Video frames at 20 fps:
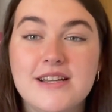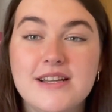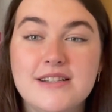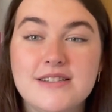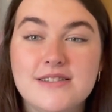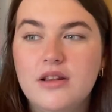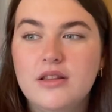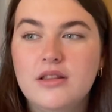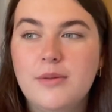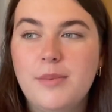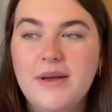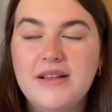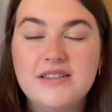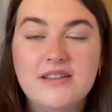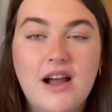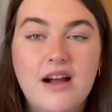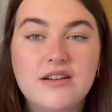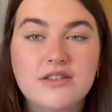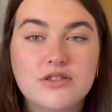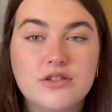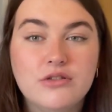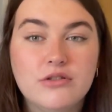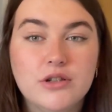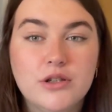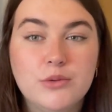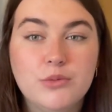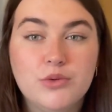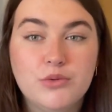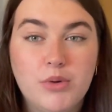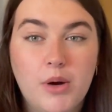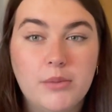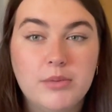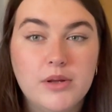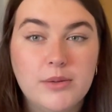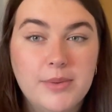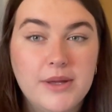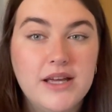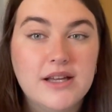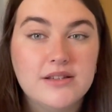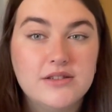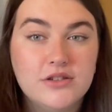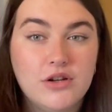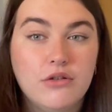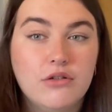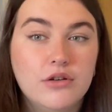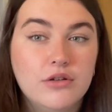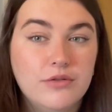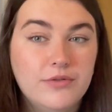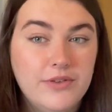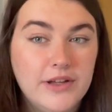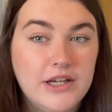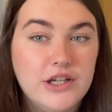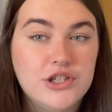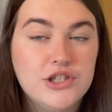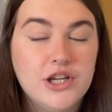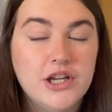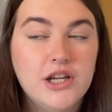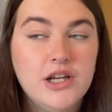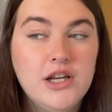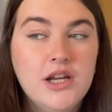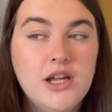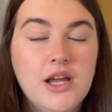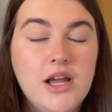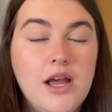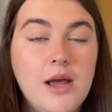It's, the best category would probably be historical fiction,